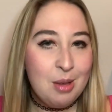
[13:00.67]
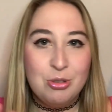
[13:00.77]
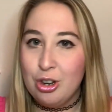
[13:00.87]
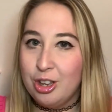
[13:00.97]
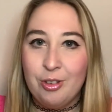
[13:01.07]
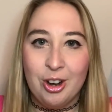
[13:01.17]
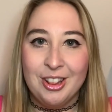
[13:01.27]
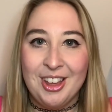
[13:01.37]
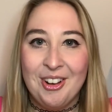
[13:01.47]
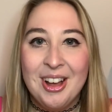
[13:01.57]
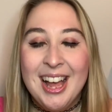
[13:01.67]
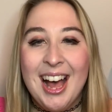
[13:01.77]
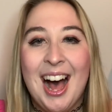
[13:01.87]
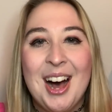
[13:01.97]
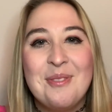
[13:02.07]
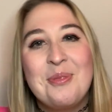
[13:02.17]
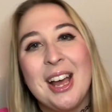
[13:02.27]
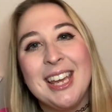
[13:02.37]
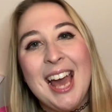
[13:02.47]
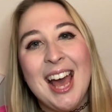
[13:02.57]
sure you've heard it though.
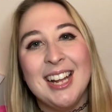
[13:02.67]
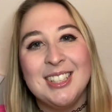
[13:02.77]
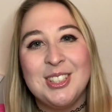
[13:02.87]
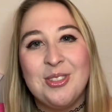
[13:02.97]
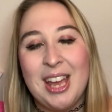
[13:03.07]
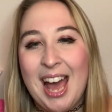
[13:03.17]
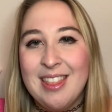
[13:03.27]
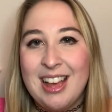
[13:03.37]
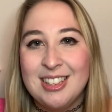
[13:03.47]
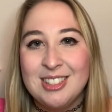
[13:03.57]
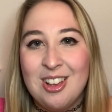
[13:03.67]
But yeah, and so they had that